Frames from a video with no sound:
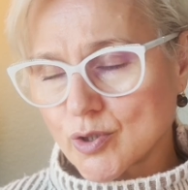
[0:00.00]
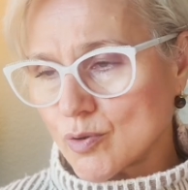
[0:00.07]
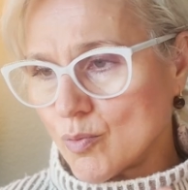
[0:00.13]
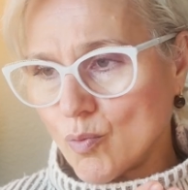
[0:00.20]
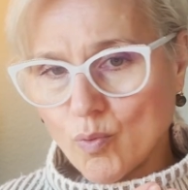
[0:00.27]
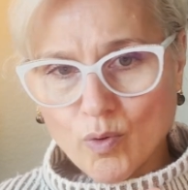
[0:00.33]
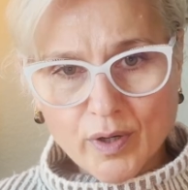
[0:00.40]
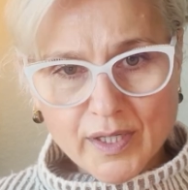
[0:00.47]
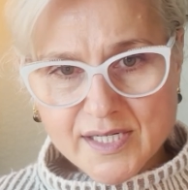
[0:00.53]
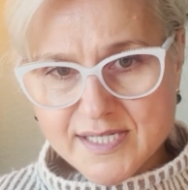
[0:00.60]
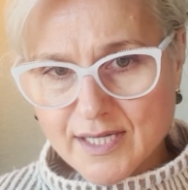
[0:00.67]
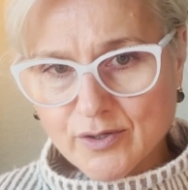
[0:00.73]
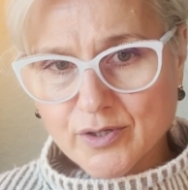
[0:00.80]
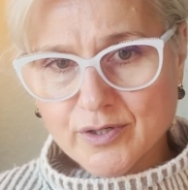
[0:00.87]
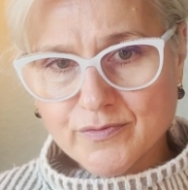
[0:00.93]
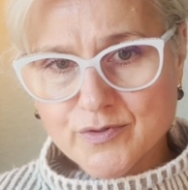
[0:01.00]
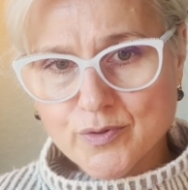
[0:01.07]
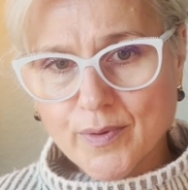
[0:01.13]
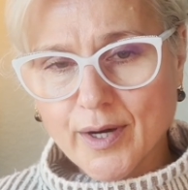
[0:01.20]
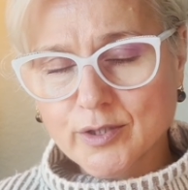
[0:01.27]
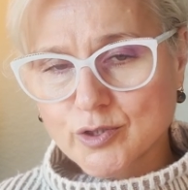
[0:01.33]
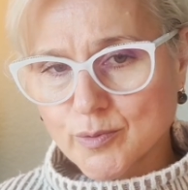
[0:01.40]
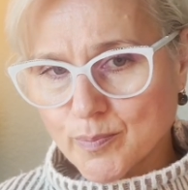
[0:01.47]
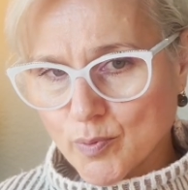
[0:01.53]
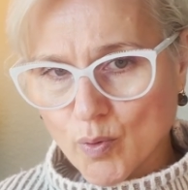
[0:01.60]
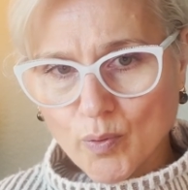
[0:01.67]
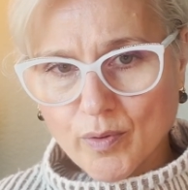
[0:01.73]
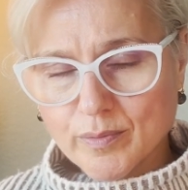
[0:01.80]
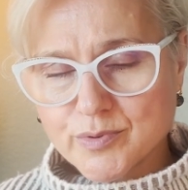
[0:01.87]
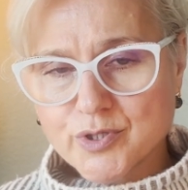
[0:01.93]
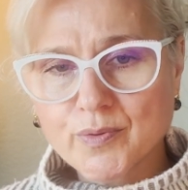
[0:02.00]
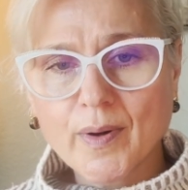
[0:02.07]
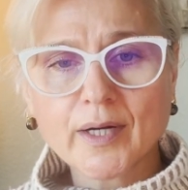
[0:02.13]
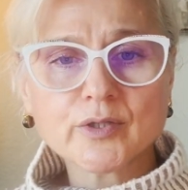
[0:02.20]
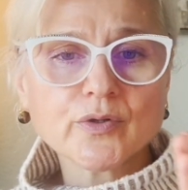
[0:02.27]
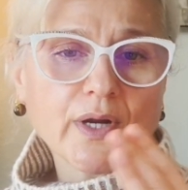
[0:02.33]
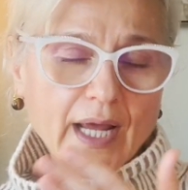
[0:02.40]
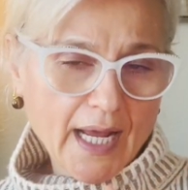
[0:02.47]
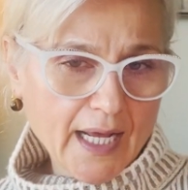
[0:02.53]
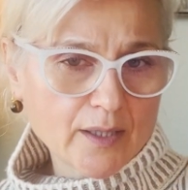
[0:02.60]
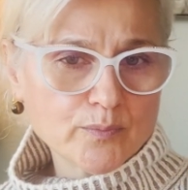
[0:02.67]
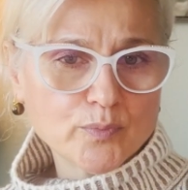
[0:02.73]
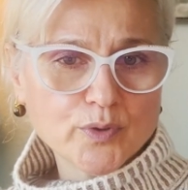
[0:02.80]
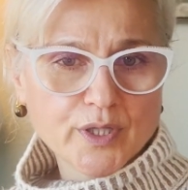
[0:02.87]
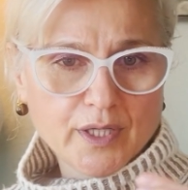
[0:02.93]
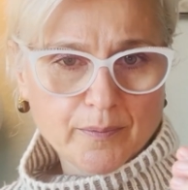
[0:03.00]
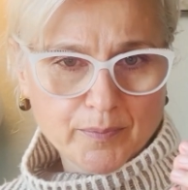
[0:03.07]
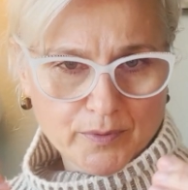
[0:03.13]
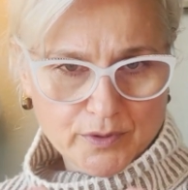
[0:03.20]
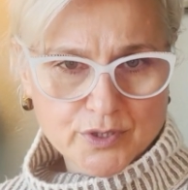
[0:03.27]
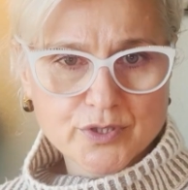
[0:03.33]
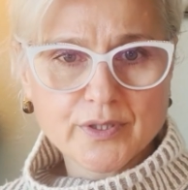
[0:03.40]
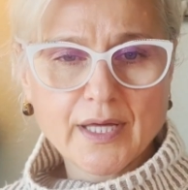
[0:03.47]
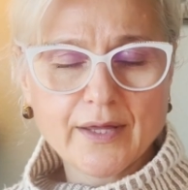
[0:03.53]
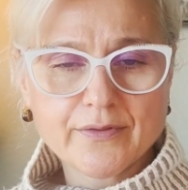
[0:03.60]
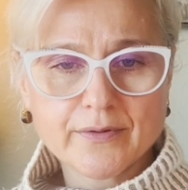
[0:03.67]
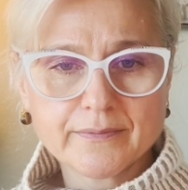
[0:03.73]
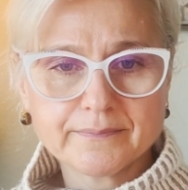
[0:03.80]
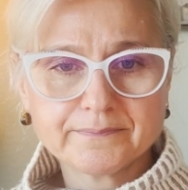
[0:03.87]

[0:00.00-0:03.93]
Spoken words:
or executive director, program director, and bookkeeper together.